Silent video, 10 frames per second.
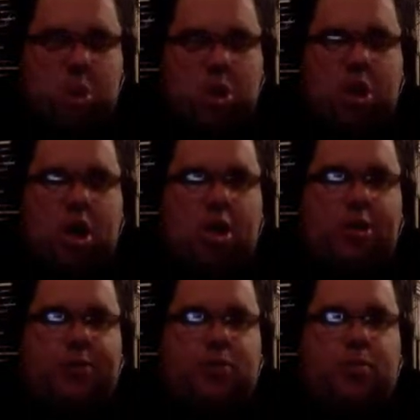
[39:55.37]
who
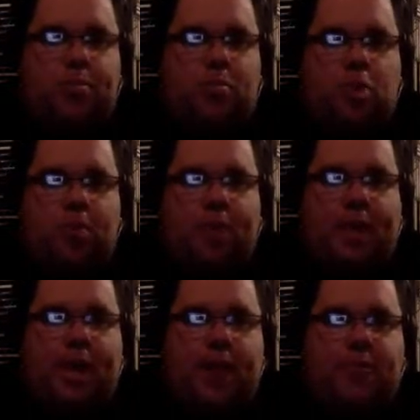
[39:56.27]
knows what
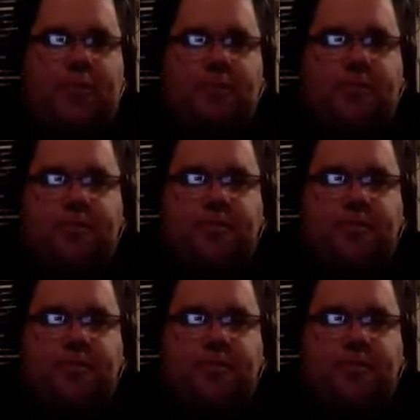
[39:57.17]
may happen.